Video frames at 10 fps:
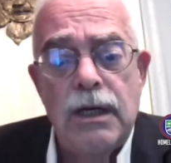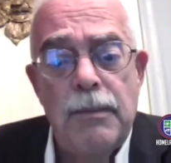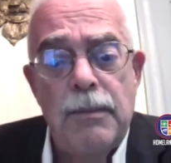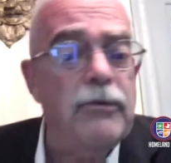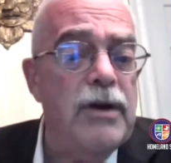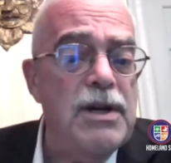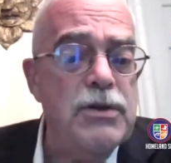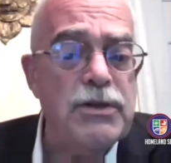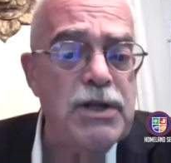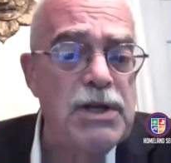about
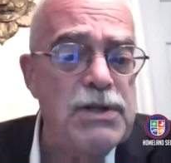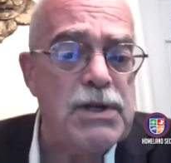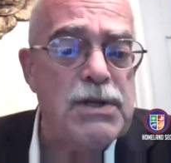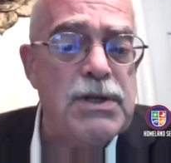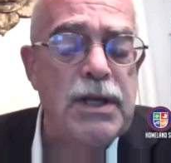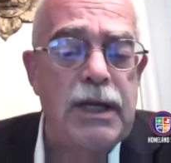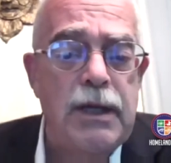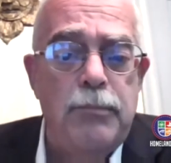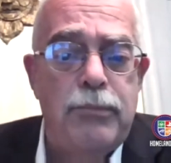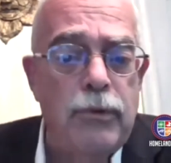racial justice
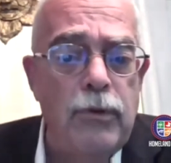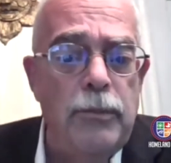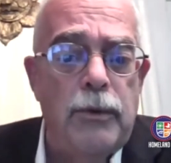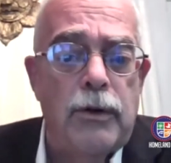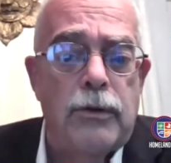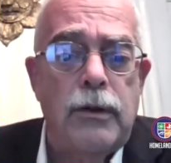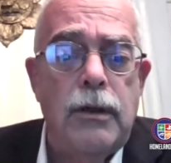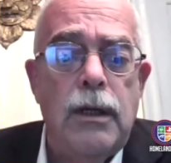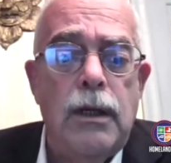the brutal murder